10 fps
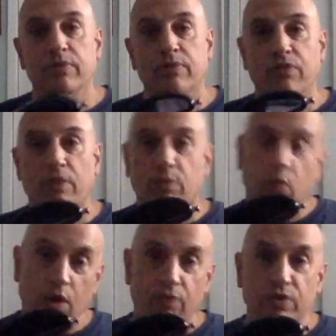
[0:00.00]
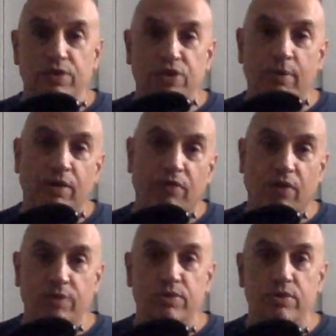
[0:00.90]
from wherever it's coming
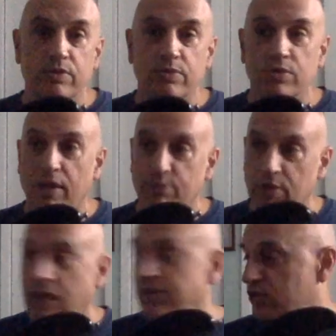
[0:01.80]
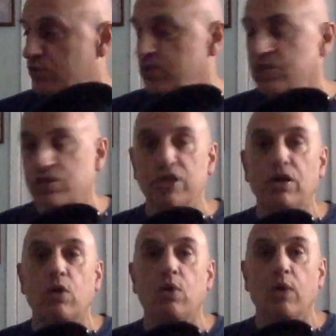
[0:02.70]
from. I think this was
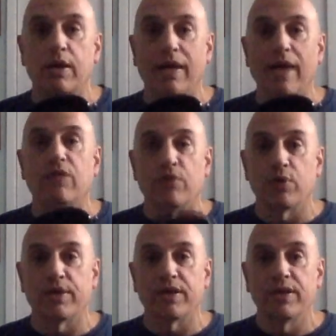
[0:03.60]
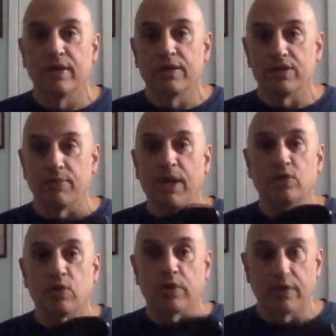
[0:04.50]
Chino, California, to my
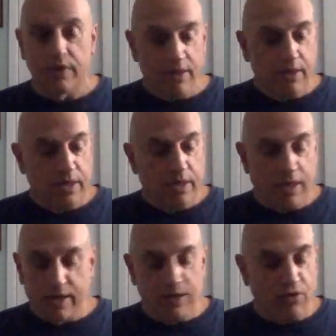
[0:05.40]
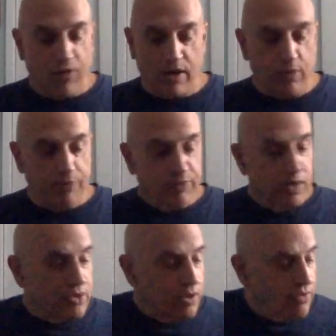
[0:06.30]
door. Incredible.
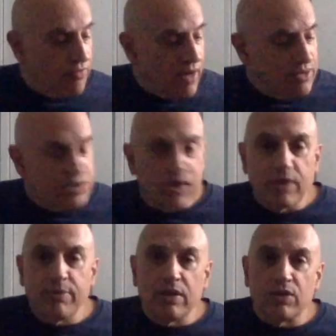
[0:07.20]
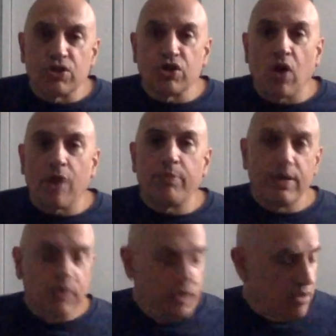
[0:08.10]
So the fret ends are going to be a little sharp.
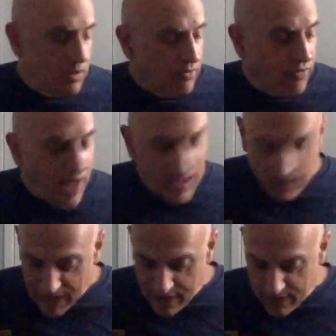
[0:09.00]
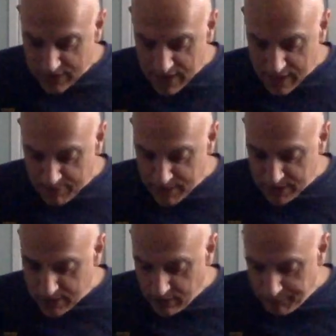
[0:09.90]
You can file them down. That's not a big
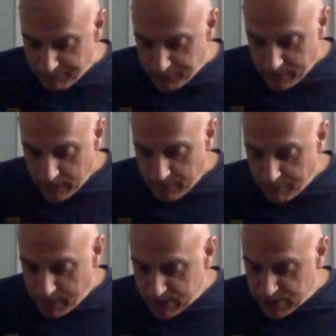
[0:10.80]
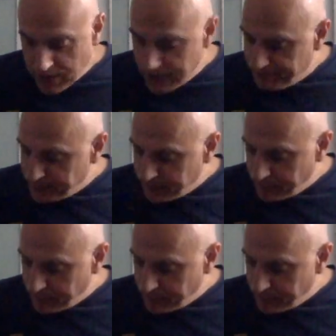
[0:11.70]
deal. But I'm